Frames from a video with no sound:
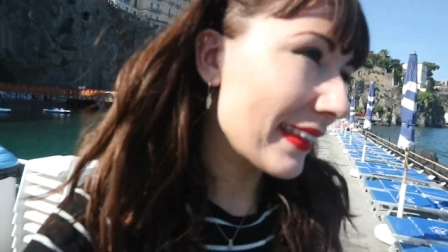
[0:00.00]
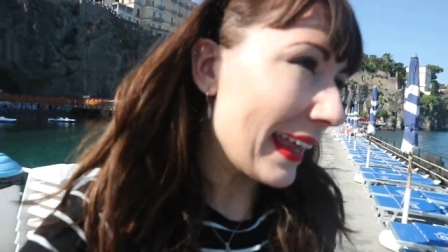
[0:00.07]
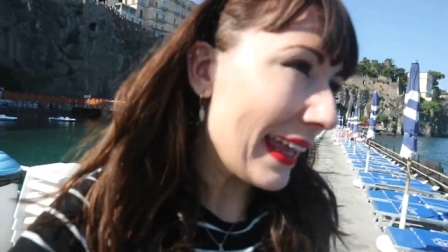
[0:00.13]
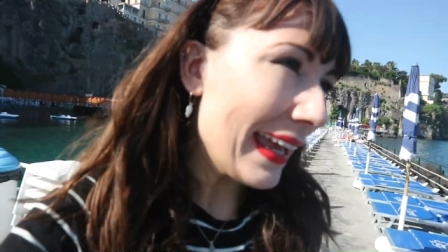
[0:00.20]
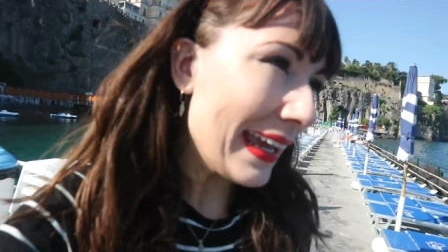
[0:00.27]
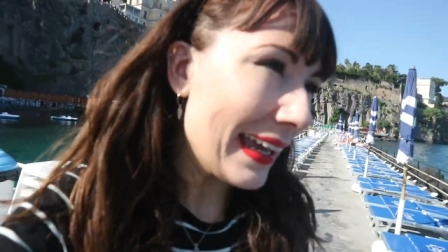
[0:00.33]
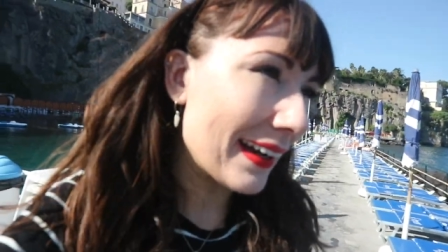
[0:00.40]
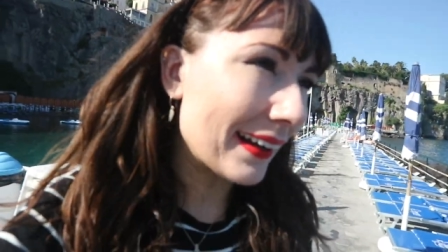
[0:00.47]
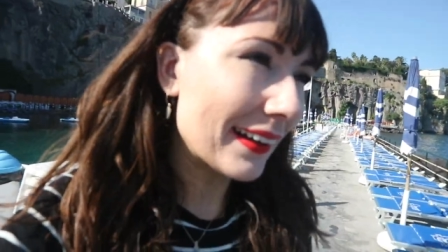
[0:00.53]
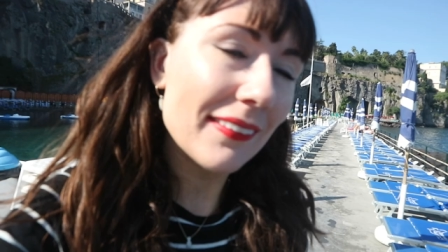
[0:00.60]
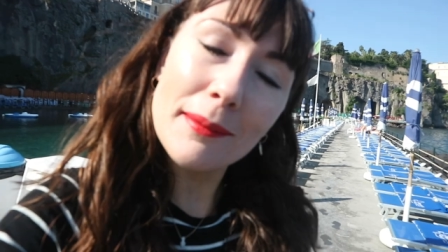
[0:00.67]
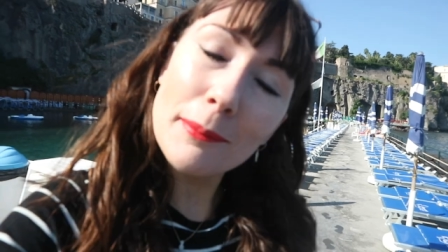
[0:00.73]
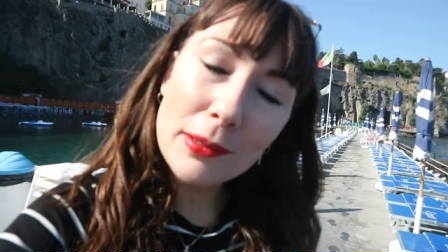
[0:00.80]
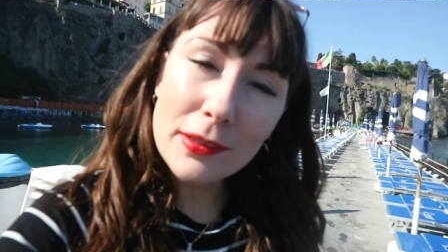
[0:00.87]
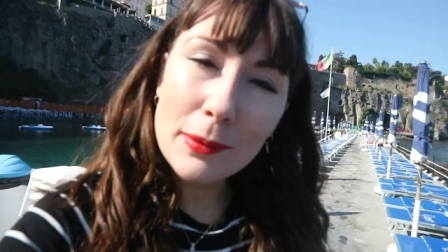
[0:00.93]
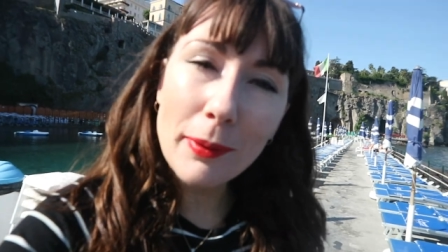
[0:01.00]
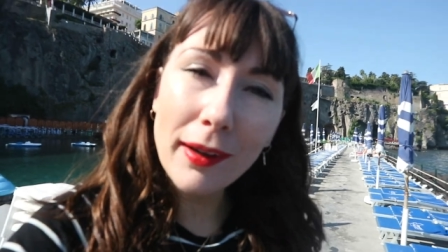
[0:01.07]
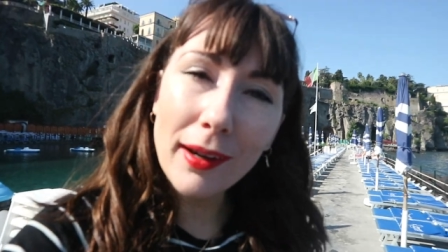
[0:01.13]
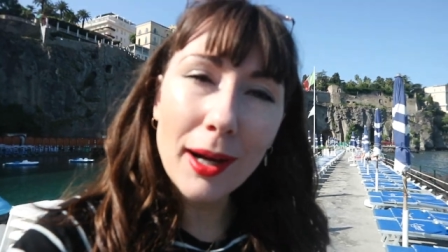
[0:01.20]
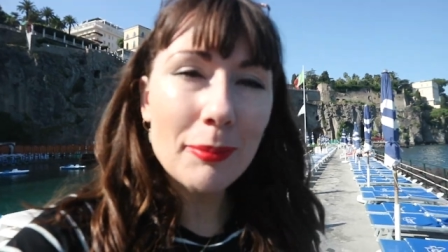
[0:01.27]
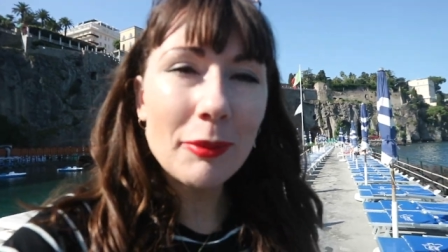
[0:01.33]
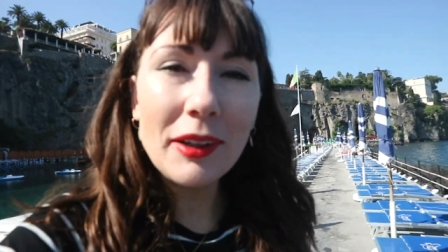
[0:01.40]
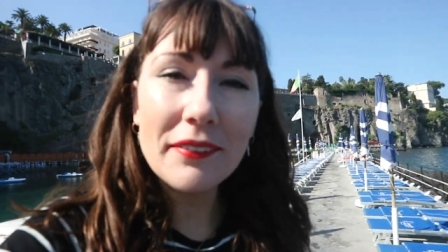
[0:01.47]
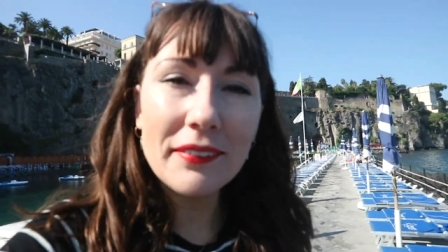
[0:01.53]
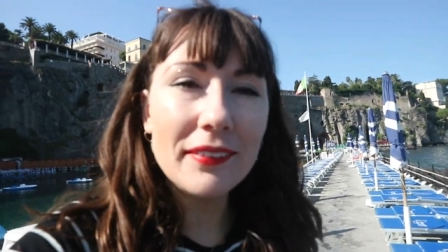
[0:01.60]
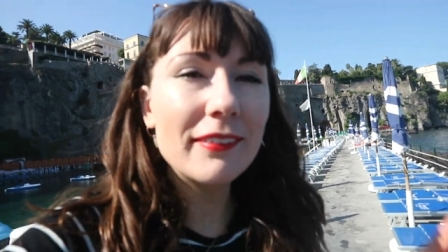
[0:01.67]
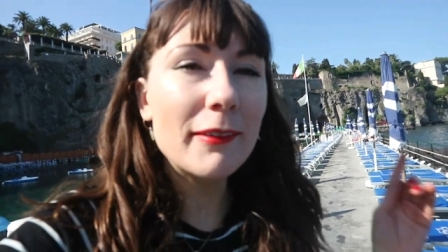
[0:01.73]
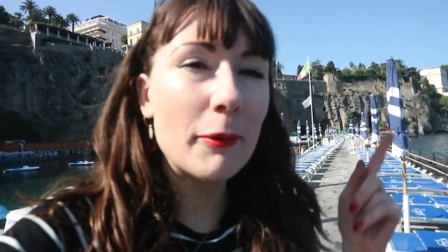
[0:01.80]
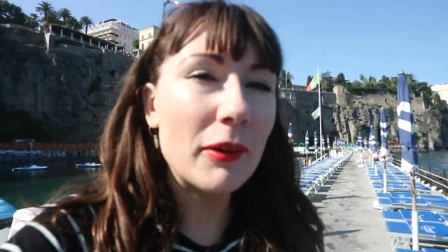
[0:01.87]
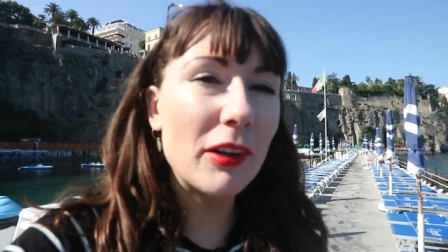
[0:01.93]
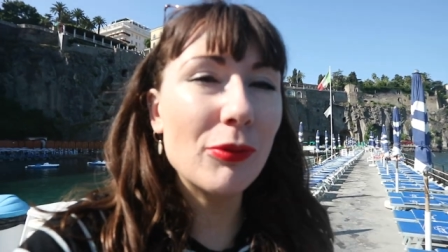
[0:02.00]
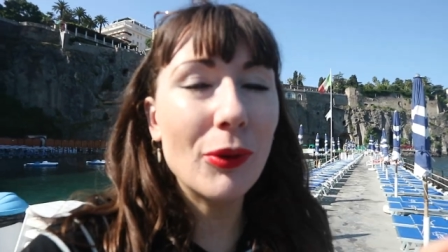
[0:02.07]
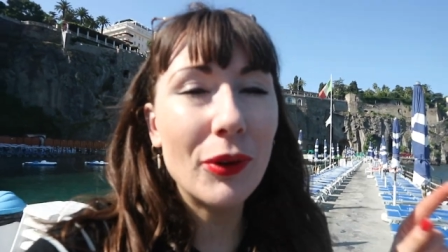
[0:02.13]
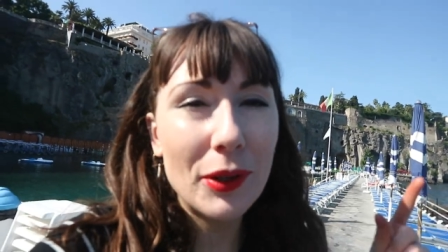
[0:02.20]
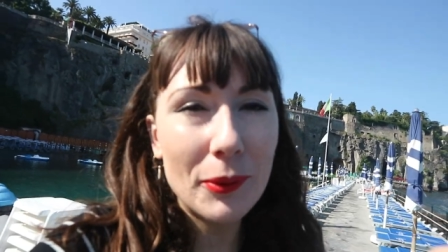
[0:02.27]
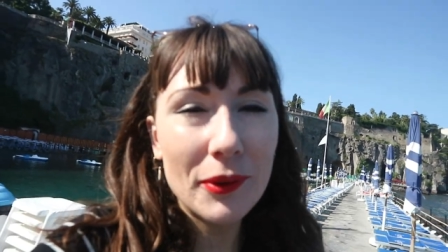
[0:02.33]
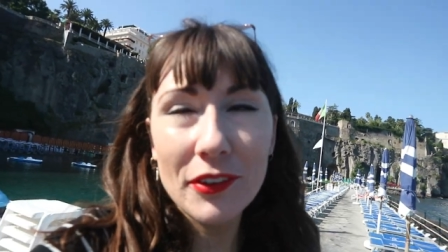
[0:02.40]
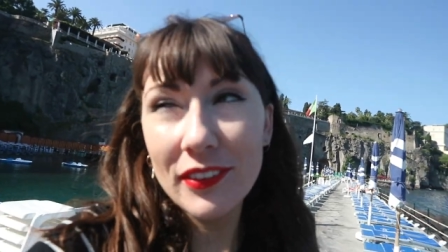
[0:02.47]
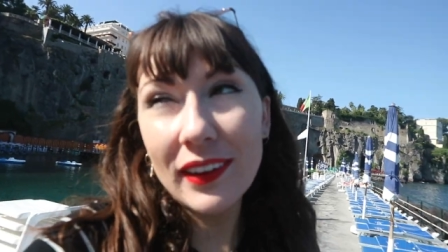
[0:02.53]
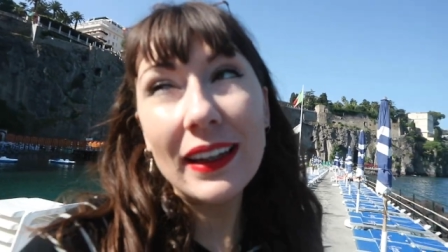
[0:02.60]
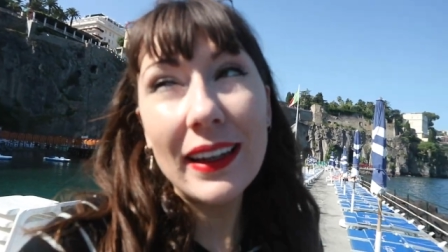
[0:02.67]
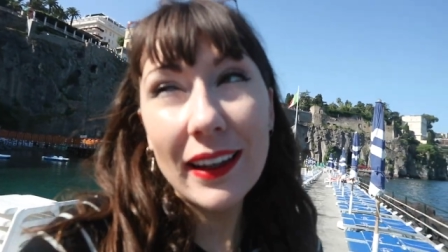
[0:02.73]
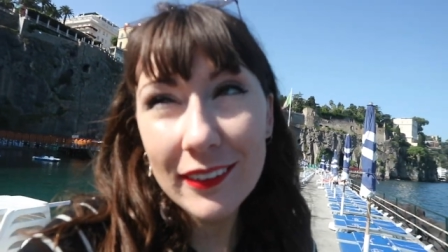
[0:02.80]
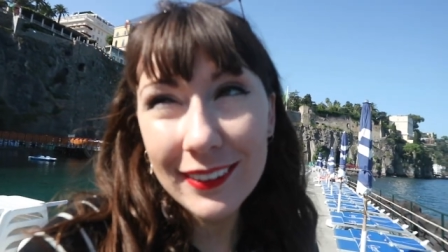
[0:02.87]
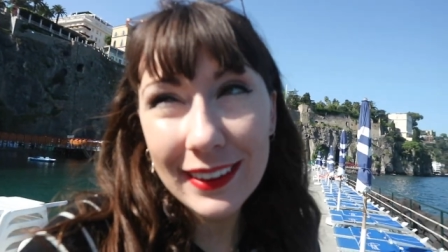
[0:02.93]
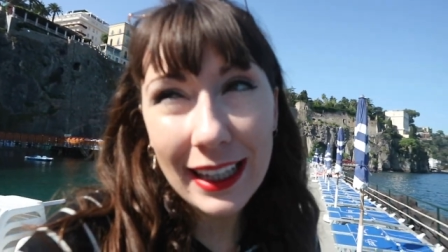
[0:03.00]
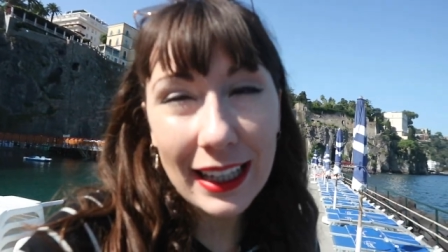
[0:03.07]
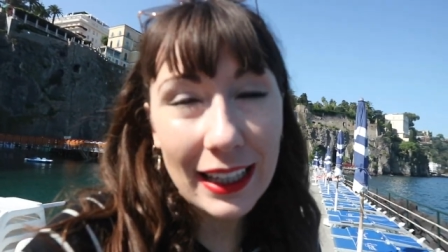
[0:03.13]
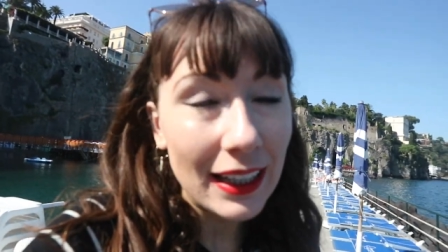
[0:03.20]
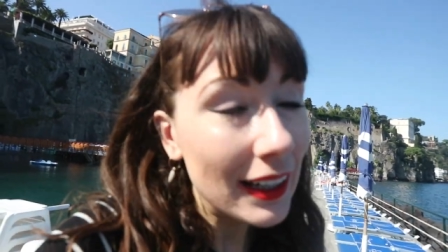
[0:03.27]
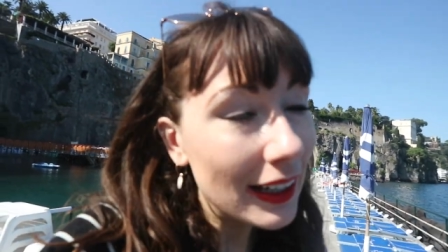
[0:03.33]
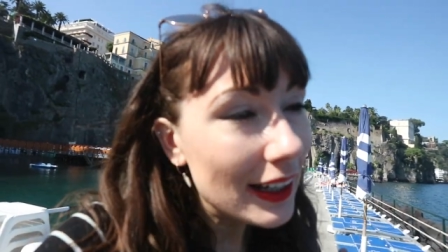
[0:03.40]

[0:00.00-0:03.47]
the sea, kind of similar to Bahamas and similar to what you would have seen yesterday.